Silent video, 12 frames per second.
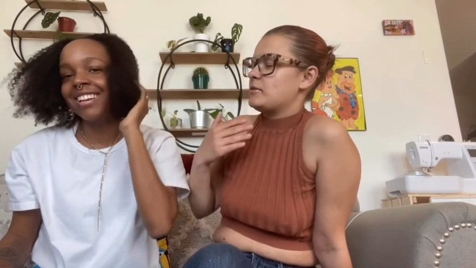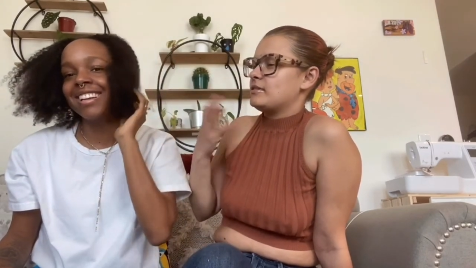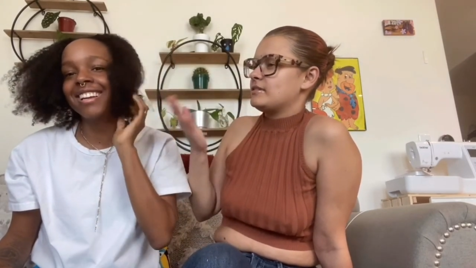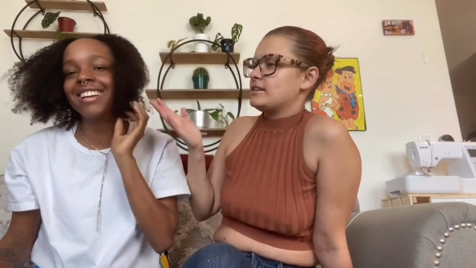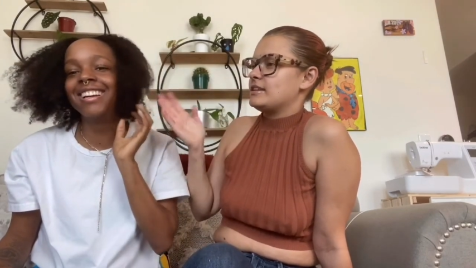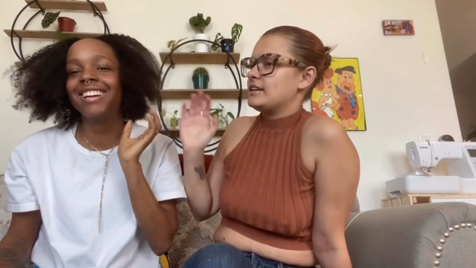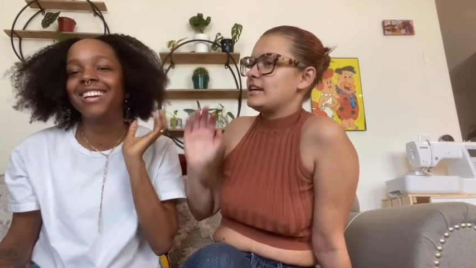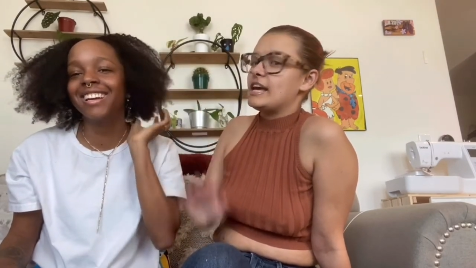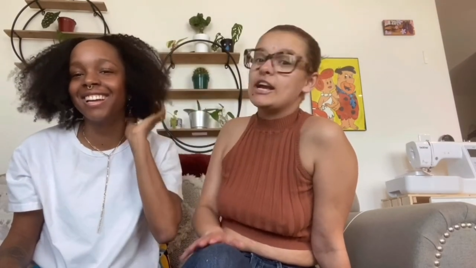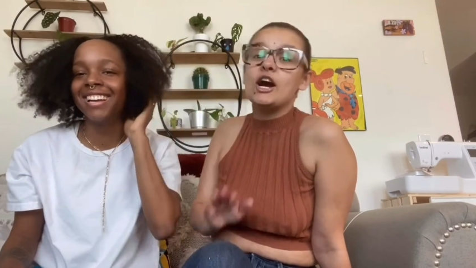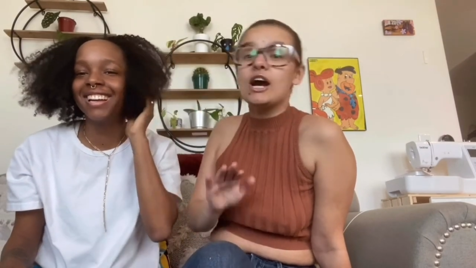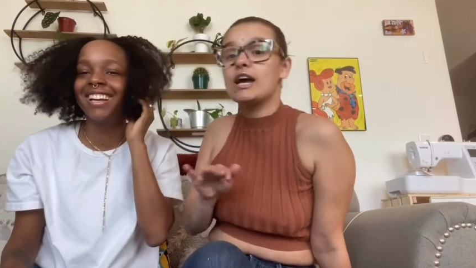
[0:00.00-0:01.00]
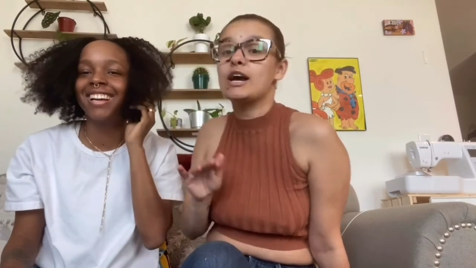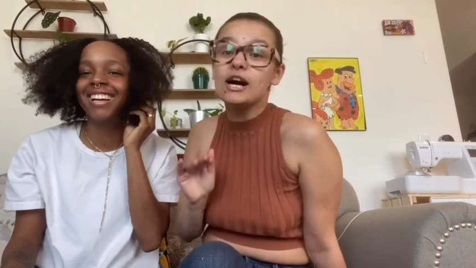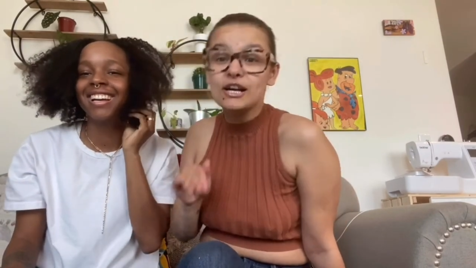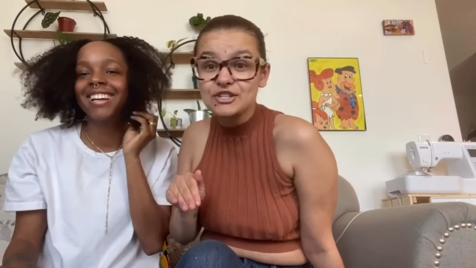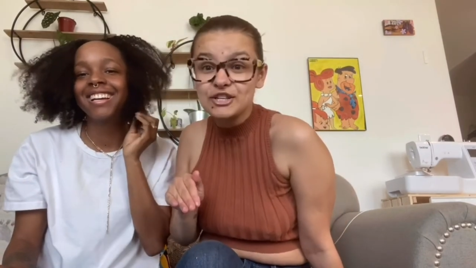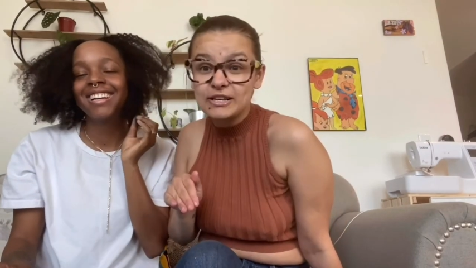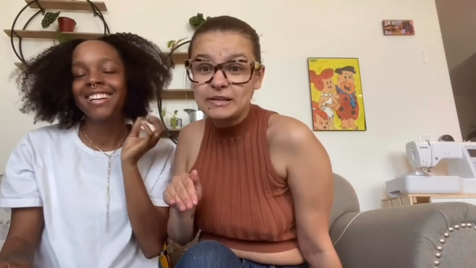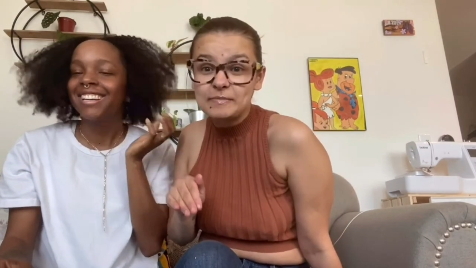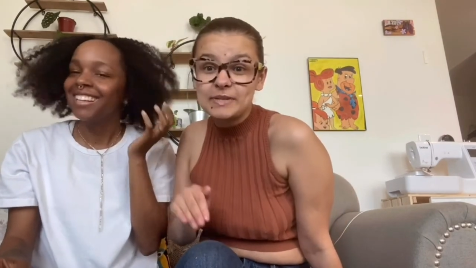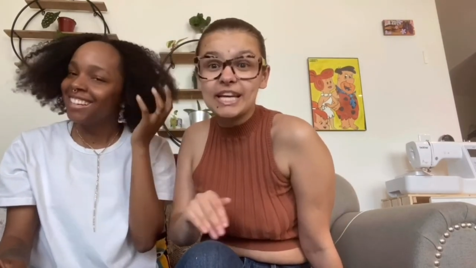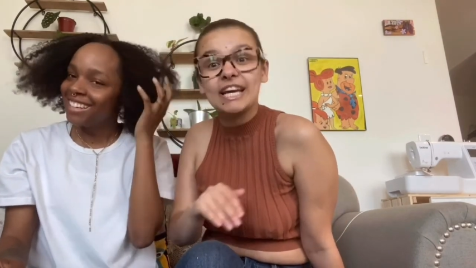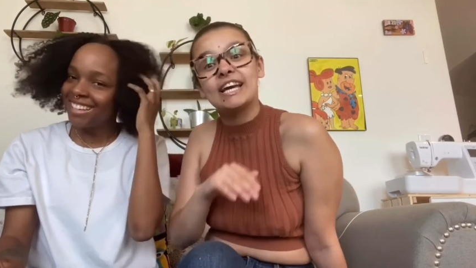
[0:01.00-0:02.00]
Speaker 1: it, got, it, got, trimmed
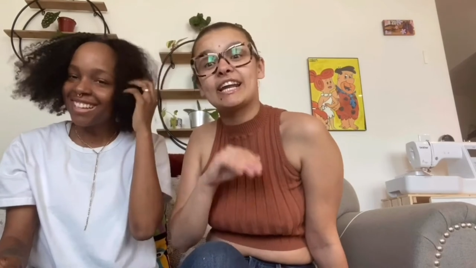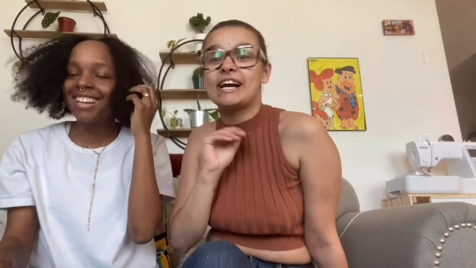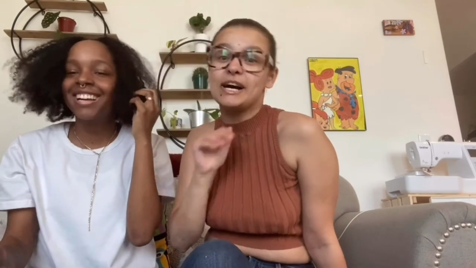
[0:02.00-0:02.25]
and it got